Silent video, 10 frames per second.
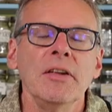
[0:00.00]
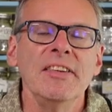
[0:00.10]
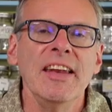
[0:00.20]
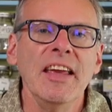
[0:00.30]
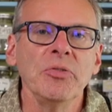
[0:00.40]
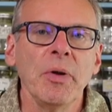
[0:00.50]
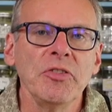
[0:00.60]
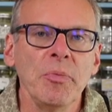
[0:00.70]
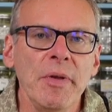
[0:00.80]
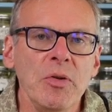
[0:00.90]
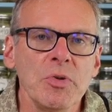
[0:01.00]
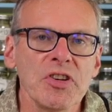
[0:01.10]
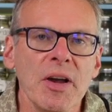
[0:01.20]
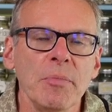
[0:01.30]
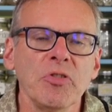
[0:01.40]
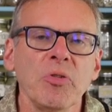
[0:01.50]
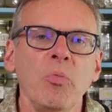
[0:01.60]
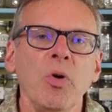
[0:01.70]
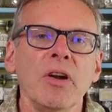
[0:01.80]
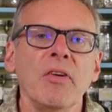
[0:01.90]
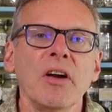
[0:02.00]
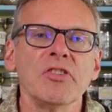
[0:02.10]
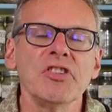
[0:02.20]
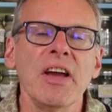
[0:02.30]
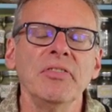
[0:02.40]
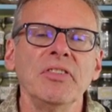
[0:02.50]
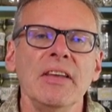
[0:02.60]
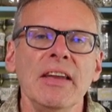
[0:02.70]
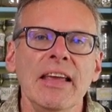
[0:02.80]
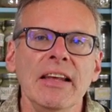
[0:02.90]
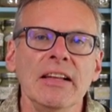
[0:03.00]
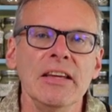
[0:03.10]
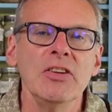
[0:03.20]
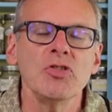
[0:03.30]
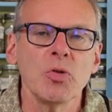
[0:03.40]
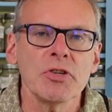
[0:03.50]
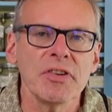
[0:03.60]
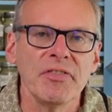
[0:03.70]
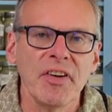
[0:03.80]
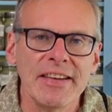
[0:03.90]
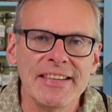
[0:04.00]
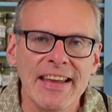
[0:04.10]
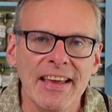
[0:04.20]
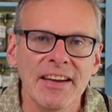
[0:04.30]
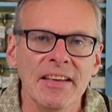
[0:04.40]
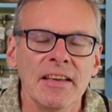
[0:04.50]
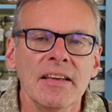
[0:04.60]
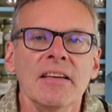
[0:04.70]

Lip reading: Today's recipe, which comes from one of our chefs in Italy, Giorgia Fontana,